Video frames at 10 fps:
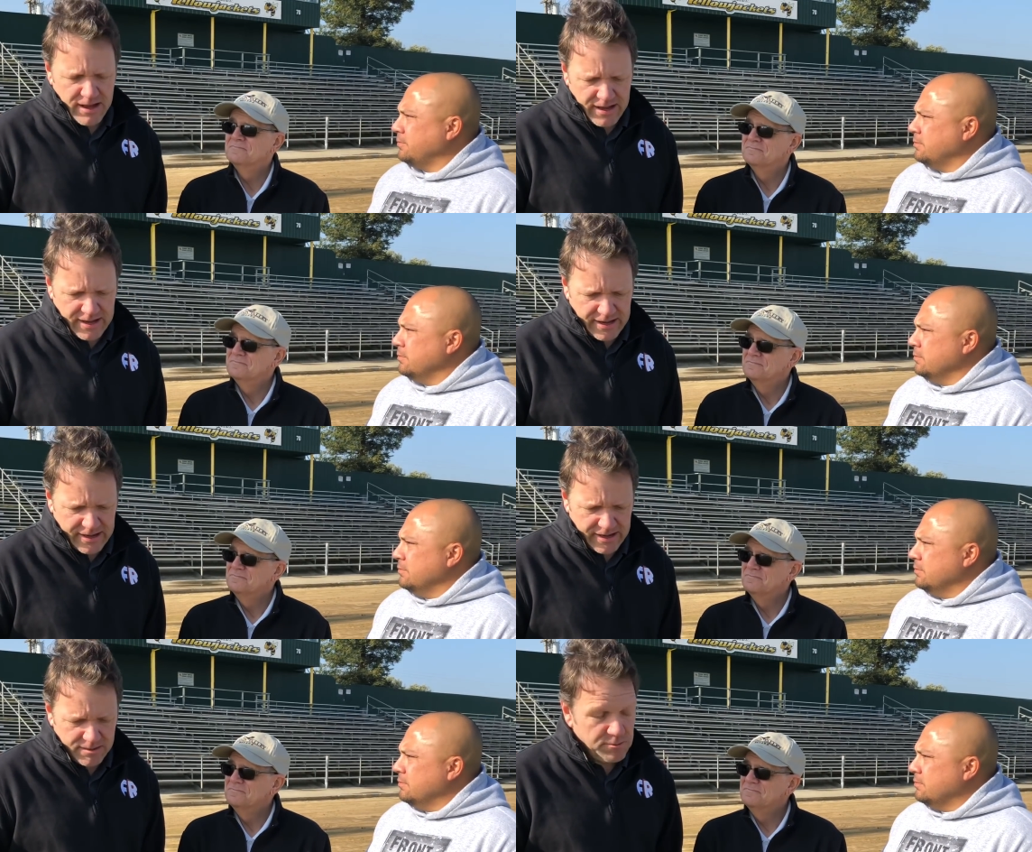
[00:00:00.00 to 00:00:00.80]

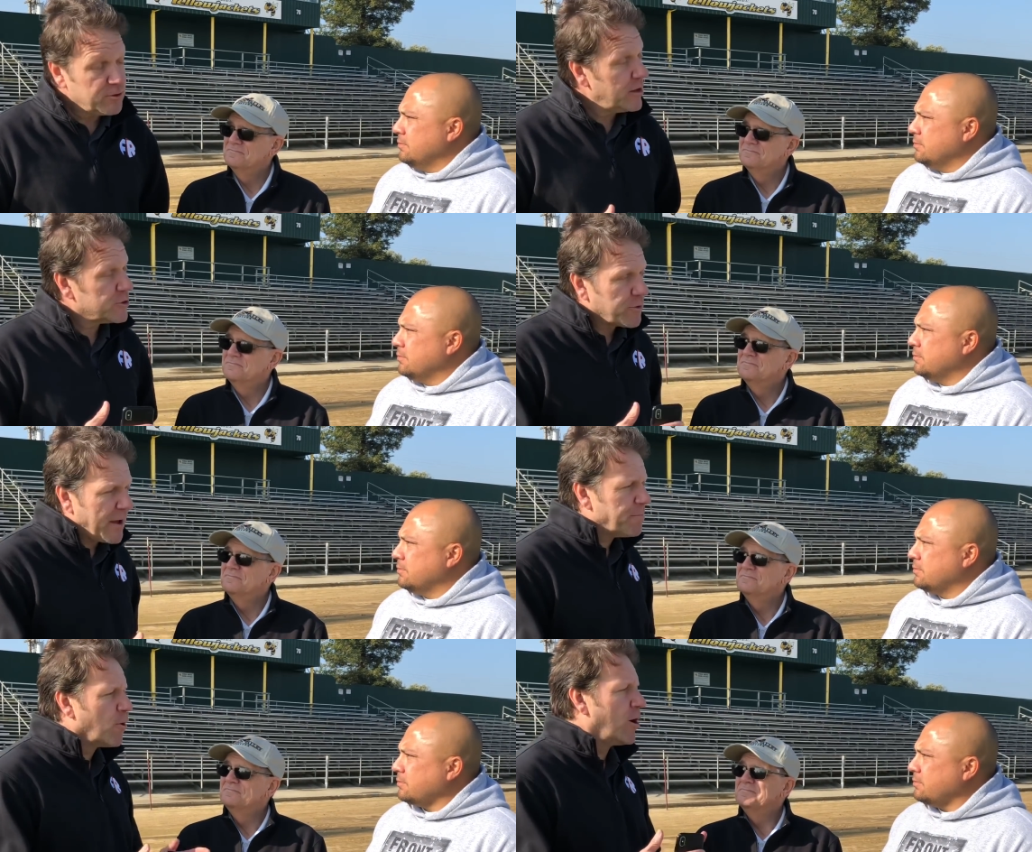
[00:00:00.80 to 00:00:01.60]
Speaker 1: Uh,
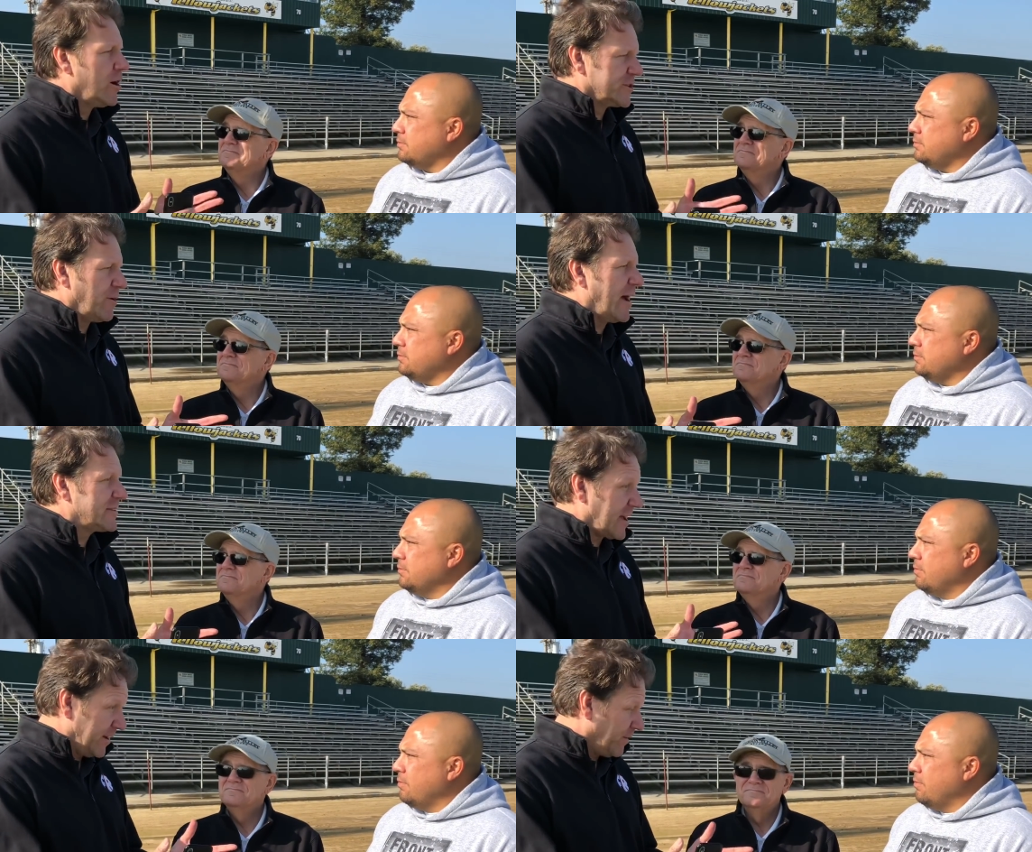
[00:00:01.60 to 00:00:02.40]
Strathmore also
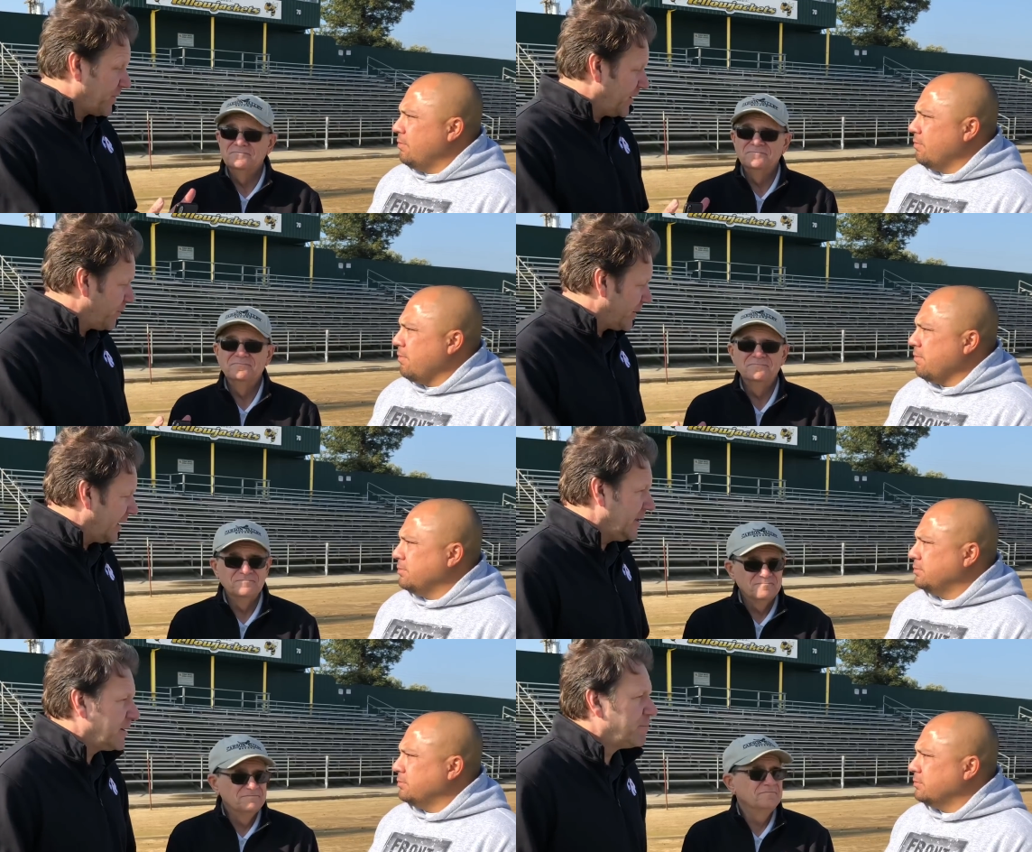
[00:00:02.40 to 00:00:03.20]
has kind of a thunder and
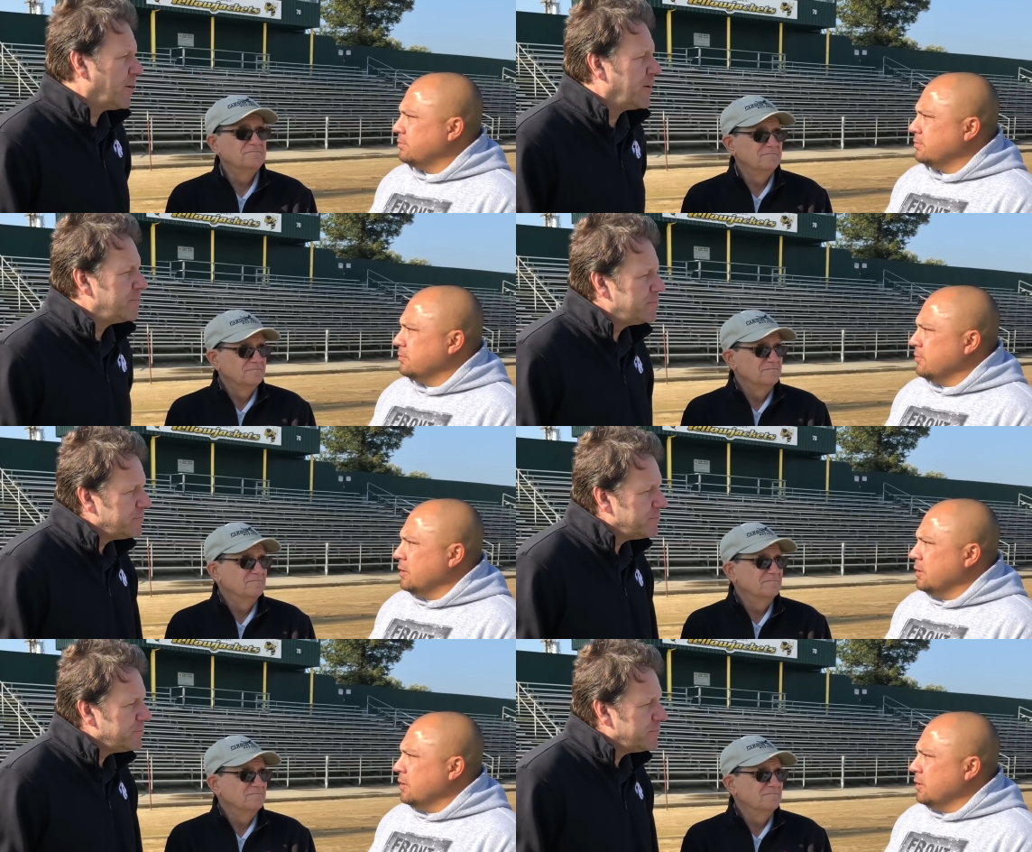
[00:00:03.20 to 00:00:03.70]
lightning component.